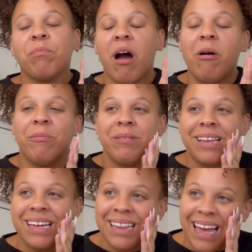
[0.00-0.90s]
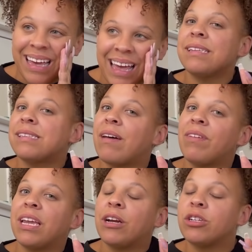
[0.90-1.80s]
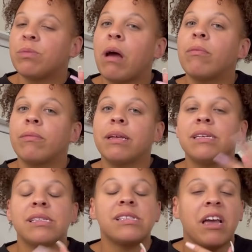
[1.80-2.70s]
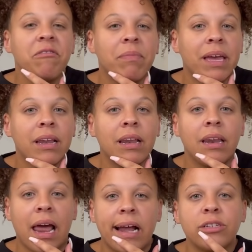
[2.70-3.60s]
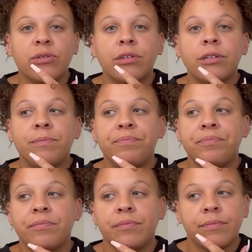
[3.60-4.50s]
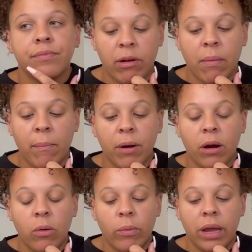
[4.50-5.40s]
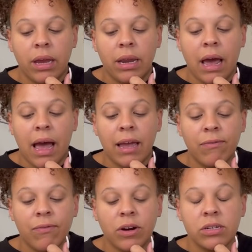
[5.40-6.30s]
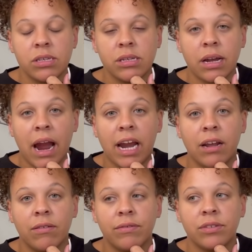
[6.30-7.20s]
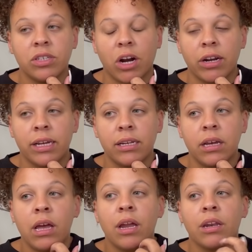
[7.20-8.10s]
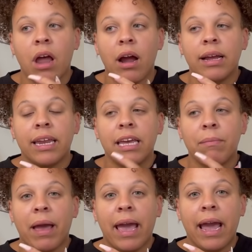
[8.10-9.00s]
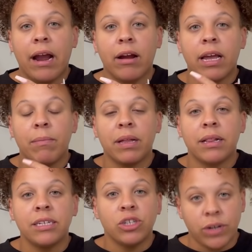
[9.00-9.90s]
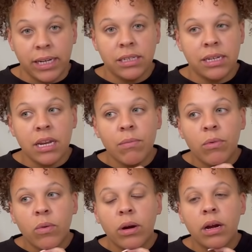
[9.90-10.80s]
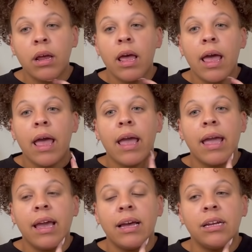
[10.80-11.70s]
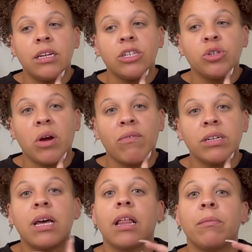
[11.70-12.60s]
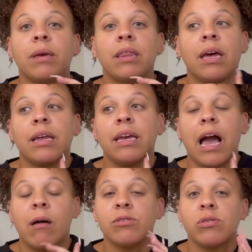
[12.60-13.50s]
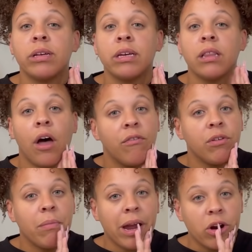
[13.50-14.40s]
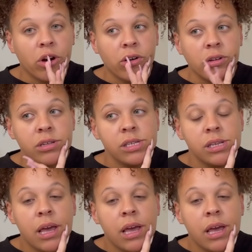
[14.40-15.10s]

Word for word: probably like seven years, probably since I've been natural. Remember when I first kind of started not getting my hair chemically straightened anymore? And Trevor telling me that he absolutely loved my curls